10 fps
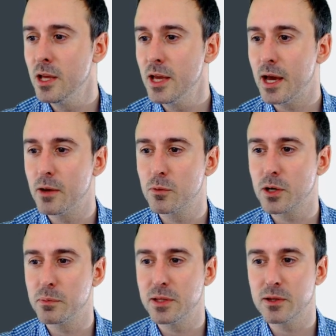and we're going
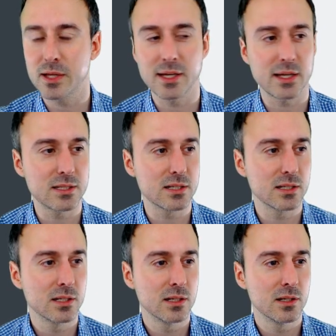to be looking at
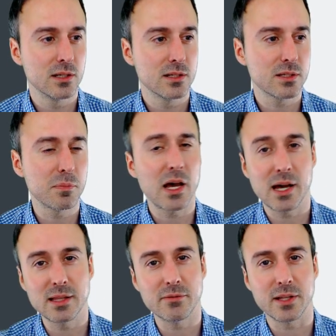some high-level